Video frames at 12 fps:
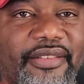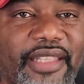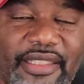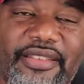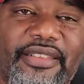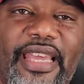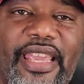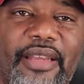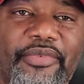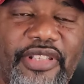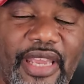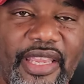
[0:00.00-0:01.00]
That's a
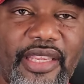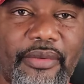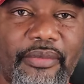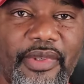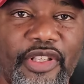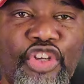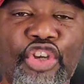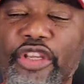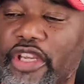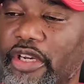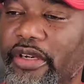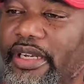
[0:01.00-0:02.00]
damn shame.
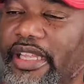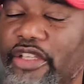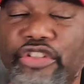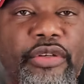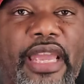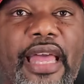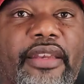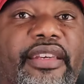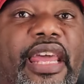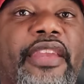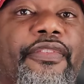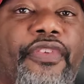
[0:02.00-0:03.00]
Here it is. You got
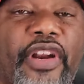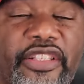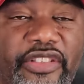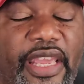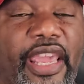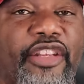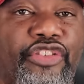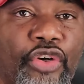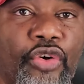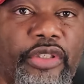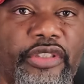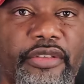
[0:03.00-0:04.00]
Nate Frazier at
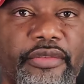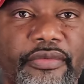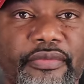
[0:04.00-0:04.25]
Georgia.